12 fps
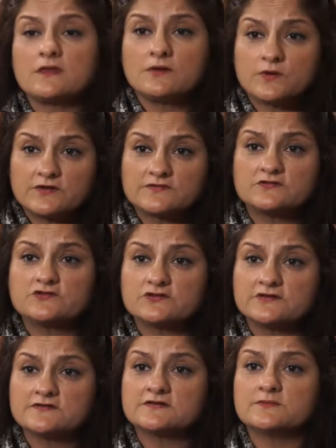Whereas in
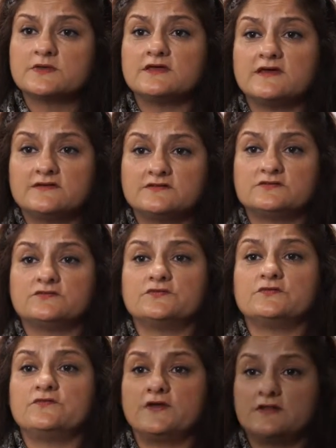Judaism, it has a
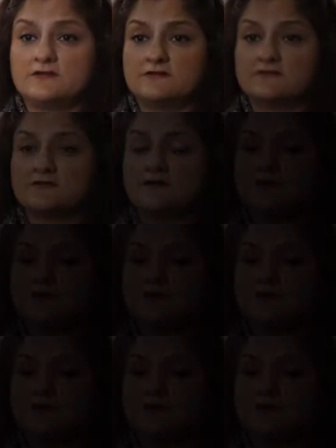different valence.